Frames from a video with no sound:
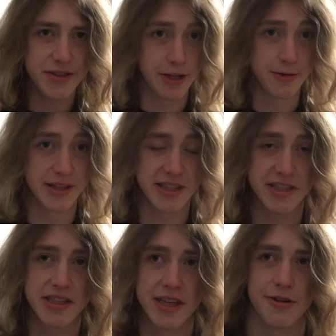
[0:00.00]
Doing this
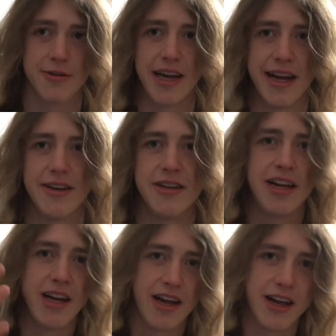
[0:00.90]
so that,
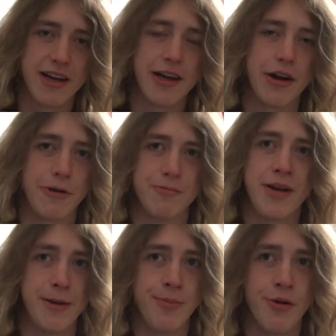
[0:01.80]

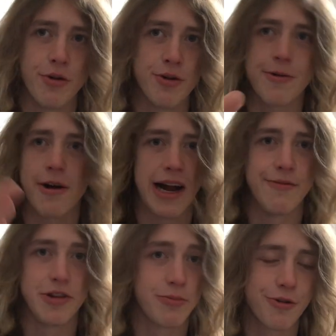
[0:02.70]
people who are
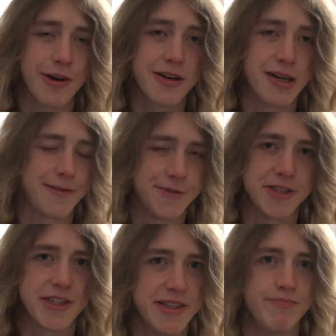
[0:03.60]
having their morning
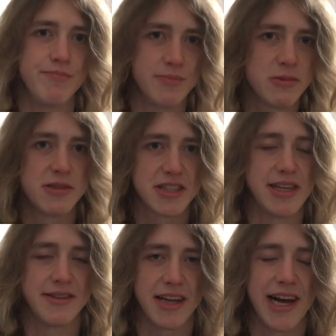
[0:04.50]
coffees can
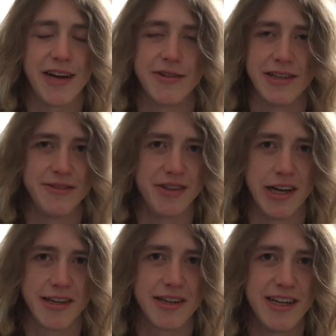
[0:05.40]
sit down and
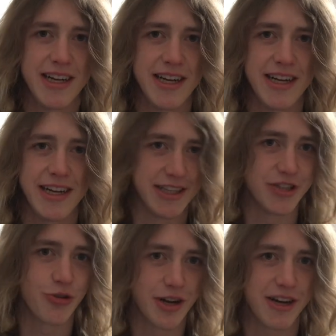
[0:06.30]

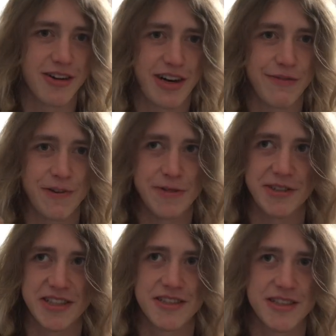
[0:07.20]
enjoy a coffee
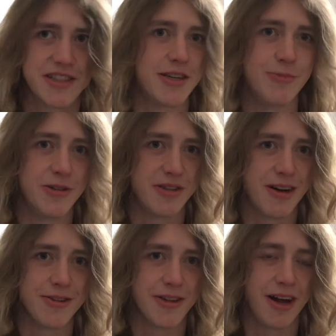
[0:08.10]
with someone
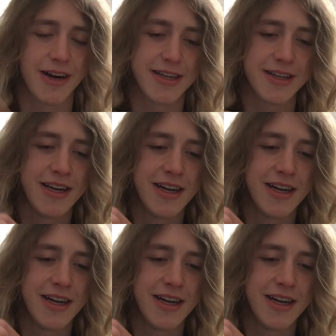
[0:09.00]
online.